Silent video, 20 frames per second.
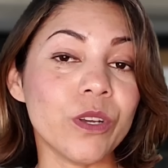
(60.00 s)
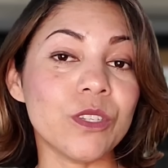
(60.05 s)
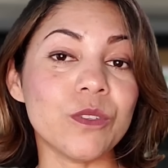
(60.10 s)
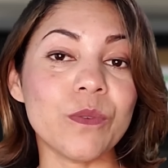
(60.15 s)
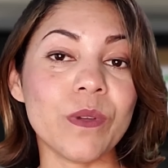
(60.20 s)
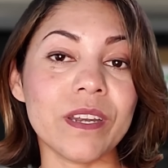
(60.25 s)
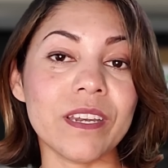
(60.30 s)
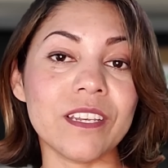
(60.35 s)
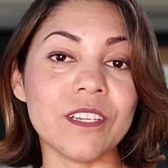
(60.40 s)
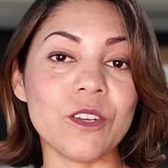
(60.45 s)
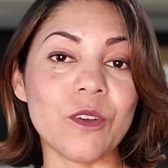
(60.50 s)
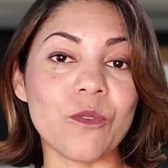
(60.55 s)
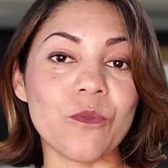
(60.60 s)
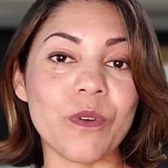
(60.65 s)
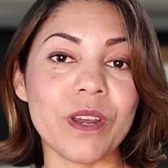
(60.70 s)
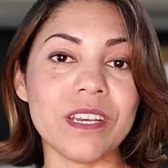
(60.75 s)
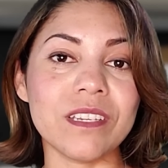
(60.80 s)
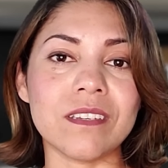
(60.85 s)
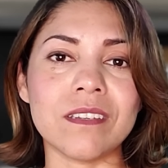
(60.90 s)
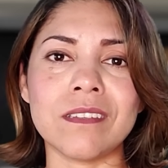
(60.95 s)
to an indoor
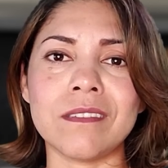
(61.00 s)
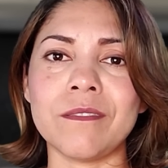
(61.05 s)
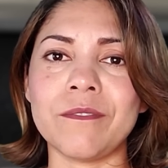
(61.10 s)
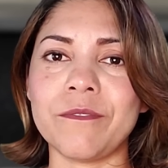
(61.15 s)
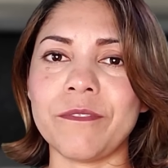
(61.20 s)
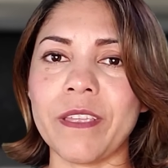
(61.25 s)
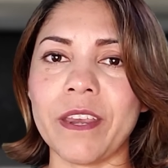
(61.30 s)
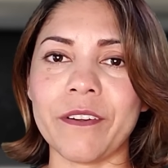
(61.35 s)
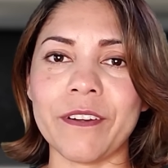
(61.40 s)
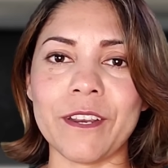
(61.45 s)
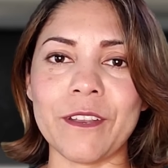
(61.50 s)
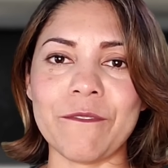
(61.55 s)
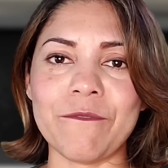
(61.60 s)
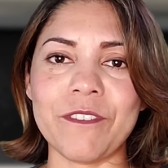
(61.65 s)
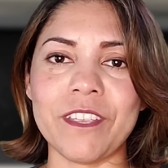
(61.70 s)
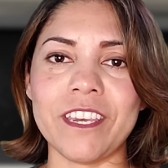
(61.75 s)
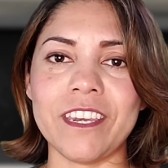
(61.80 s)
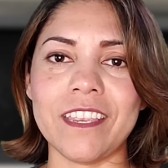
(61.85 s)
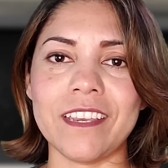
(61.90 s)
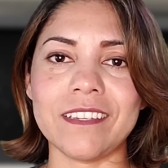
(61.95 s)
range is very
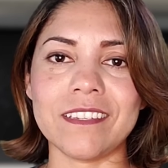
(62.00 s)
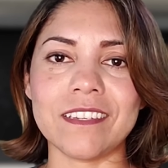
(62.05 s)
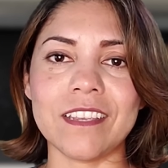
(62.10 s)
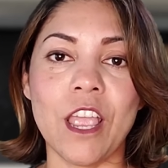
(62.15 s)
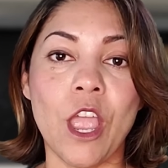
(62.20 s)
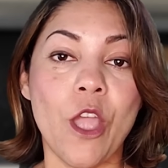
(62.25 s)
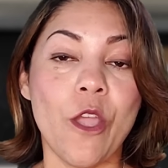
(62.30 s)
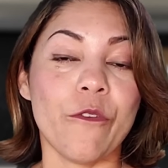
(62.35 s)
convenient.